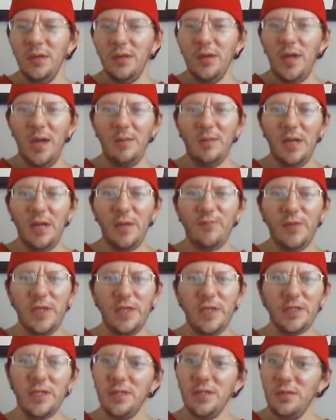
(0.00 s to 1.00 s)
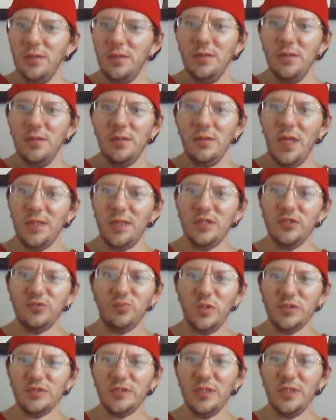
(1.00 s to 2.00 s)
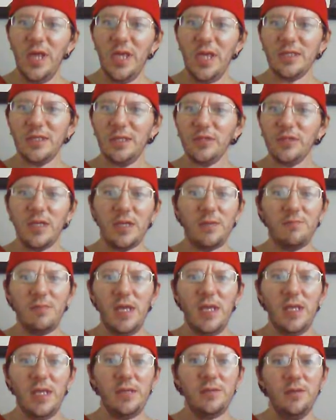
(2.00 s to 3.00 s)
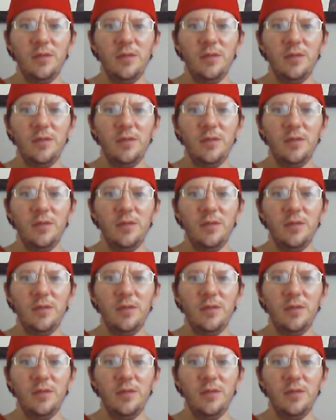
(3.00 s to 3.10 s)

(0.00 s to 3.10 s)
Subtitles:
I'm not feeling it. I just wasn't liking it. I'm thinking, man,